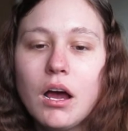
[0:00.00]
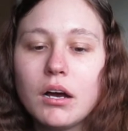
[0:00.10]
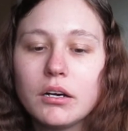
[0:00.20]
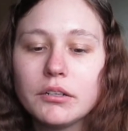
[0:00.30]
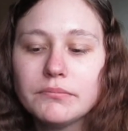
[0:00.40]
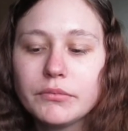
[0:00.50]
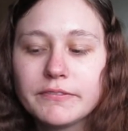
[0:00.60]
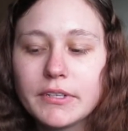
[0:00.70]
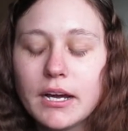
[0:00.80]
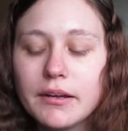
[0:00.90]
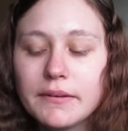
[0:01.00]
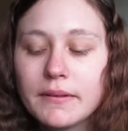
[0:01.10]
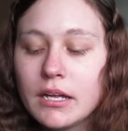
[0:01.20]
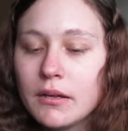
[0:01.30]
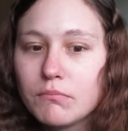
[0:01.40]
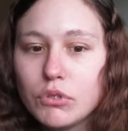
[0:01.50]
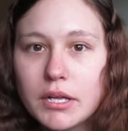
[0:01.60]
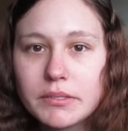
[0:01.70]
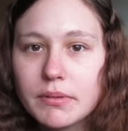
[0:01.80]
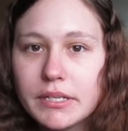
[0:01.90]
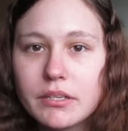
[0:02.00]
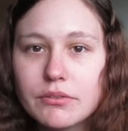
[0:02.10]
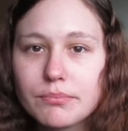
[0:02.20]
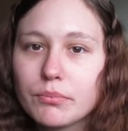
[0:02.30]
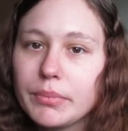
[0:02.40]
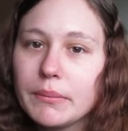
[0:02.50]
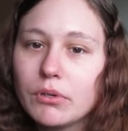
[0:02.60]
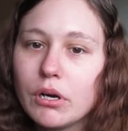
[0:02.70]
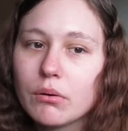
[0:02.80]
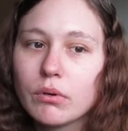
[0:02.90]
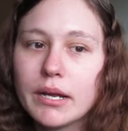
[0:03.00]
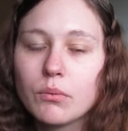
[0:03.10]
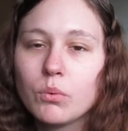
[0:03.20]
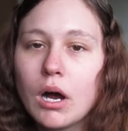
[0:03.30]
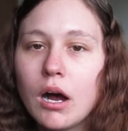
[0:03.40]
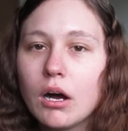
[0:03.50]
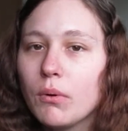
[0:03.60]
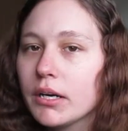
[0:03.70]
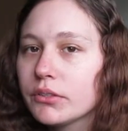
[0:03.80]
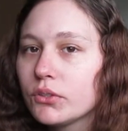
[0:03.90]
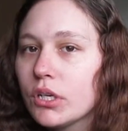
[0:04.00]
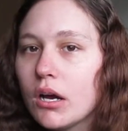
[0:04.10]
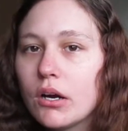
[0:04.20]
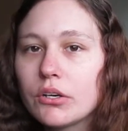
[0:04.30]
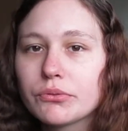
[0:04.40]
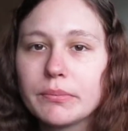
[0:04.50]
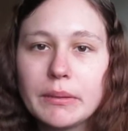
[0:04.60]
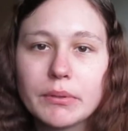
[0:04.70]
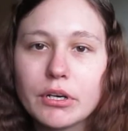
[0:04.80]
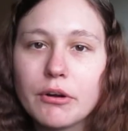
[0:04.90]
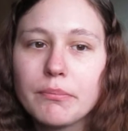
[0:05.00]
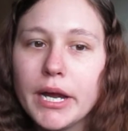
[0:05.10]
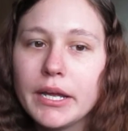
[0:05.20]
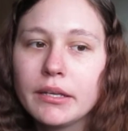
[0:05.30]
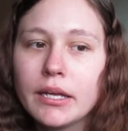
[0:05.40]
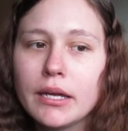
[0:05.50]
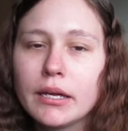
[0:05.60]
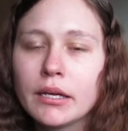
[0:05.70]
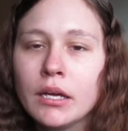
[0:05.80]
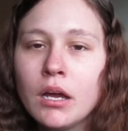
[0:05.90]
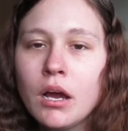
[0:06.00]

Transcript: Got lots of places where people go and walk their dogs, where people go biking.